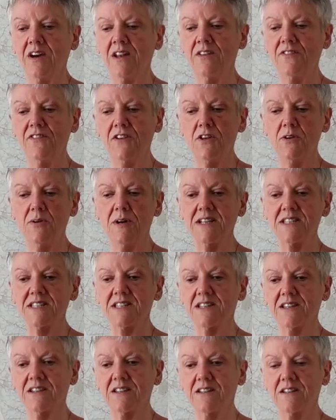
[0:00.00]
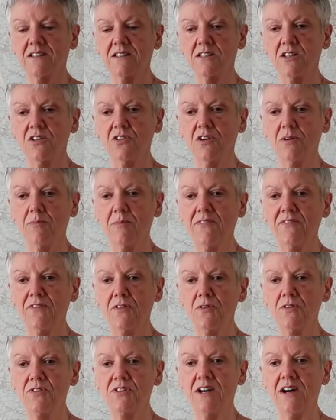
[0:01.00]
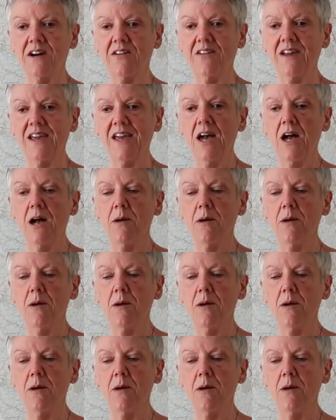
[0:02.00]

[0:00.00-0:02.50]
And if you do ask to look at my food diary,